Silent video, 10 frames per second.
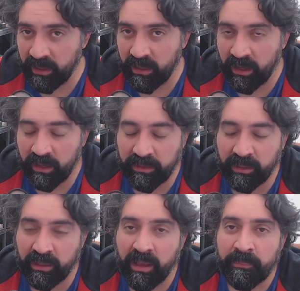I
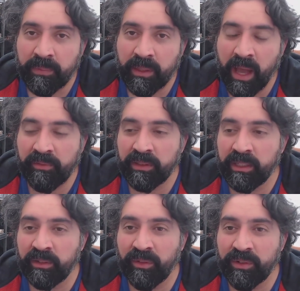think having
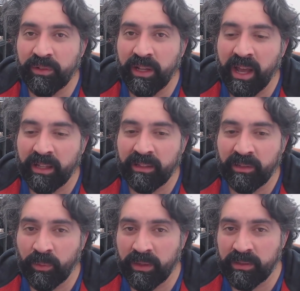the inventory at hand
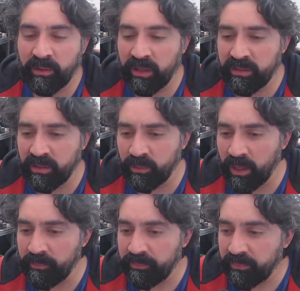is always nice as
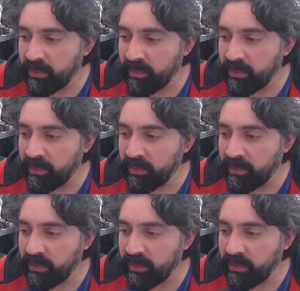well.